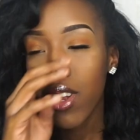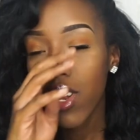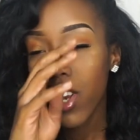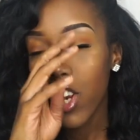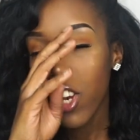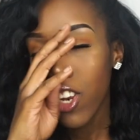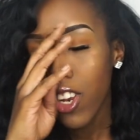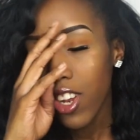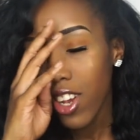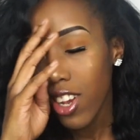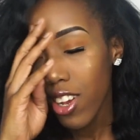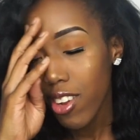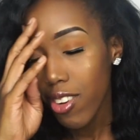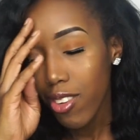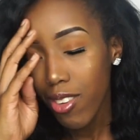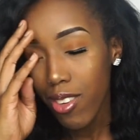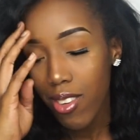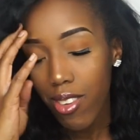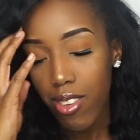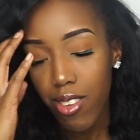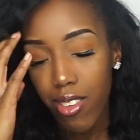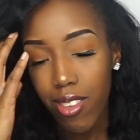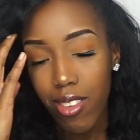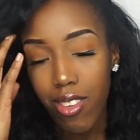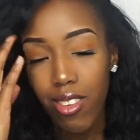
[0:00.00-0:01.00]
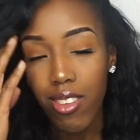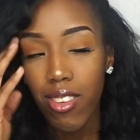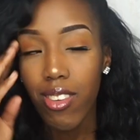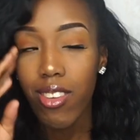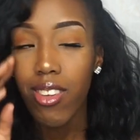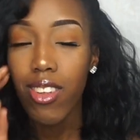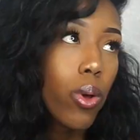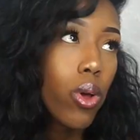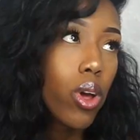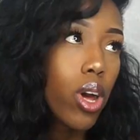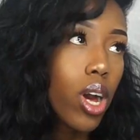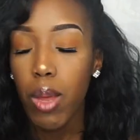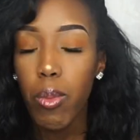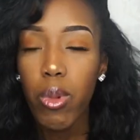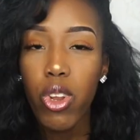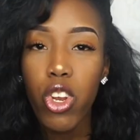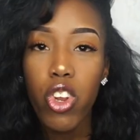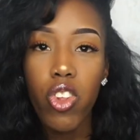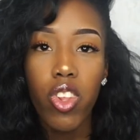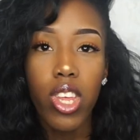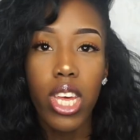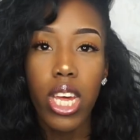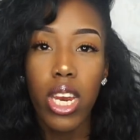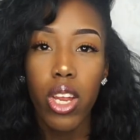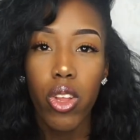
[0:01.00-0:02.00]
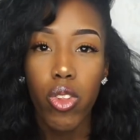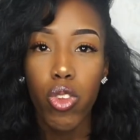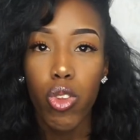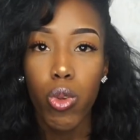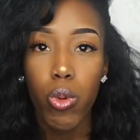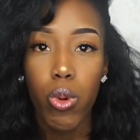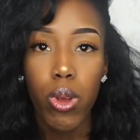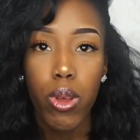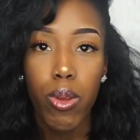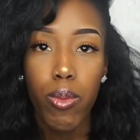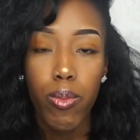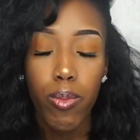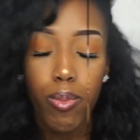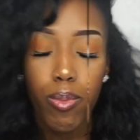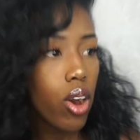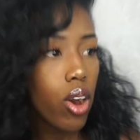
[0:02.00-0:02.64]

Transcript: channel, but let me just get into it.